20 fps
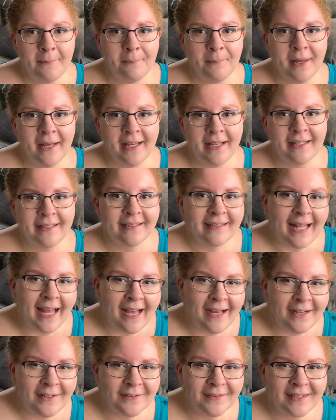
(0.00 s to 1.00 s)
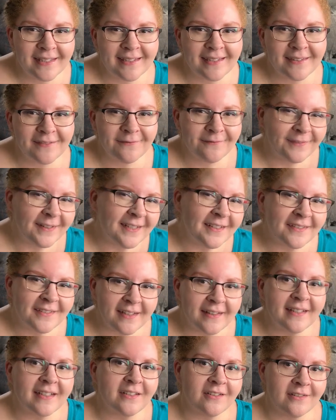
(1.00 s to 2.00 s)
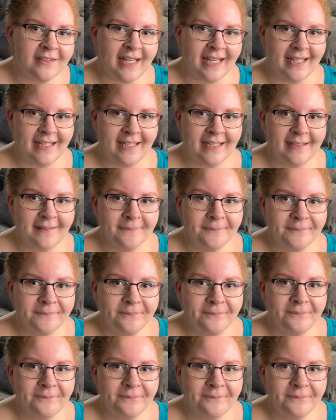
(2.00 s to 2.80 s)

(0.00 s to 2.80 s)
but now this feels a little dated.